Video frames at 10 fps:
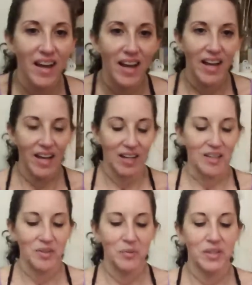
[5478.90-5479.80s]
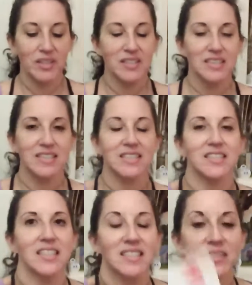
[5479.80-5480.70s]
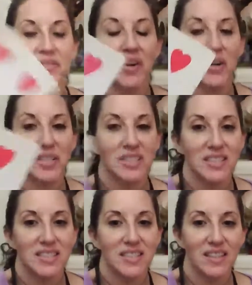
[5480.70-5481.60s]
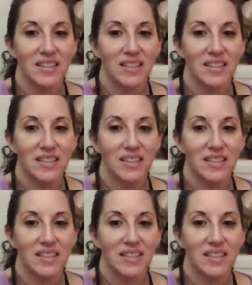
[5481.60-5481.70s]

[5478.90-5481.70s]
And we got the 6 of hearts.